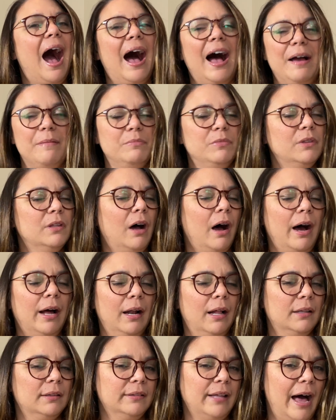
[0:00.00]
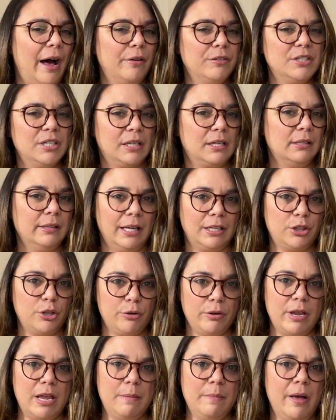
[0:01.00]
I'm not allowed to collect their
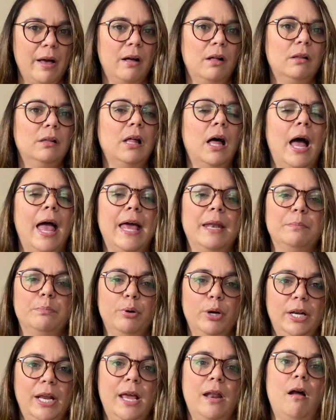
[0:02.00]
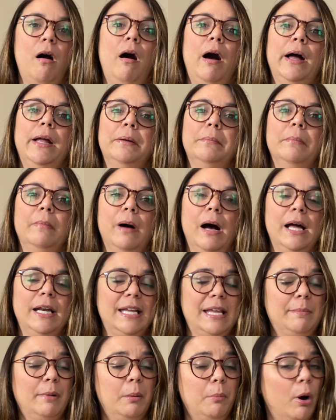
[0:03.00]
email and put it on an
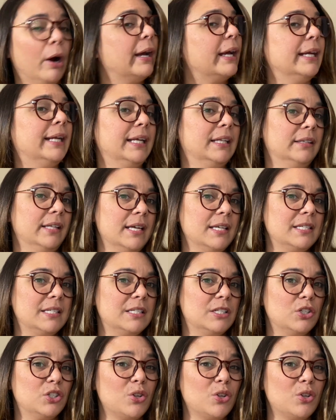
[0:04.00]
email marketing list.